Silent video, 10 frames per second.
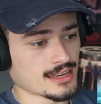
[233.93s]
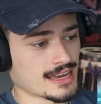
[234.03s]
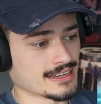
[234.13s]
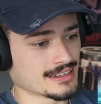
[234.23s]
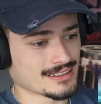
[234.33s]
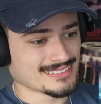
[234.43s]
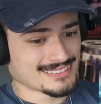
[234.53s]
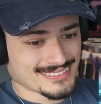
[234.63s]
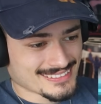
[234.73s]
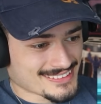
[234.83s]
And
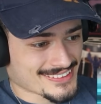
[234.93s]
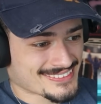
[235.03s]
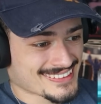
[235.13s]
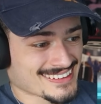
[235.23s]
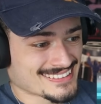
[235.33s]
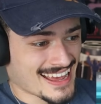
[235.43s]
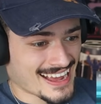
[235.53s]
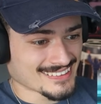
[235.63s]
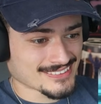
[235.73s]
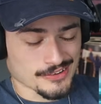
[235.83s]
just their
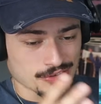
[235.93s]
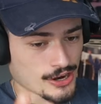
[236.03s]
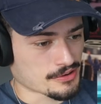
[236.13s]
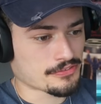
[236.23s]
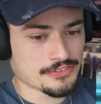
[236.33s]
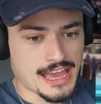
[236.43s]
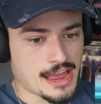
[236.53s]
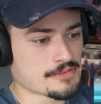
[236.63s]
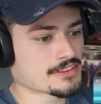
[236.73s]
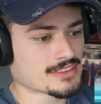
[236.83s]
dance choreography,
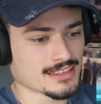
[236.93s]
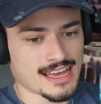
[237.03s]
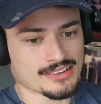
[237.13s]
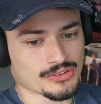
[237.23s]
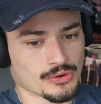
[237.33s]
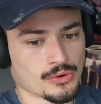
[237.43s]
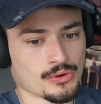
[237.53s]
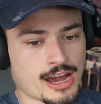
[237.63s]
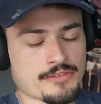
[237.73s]
everything as a whole,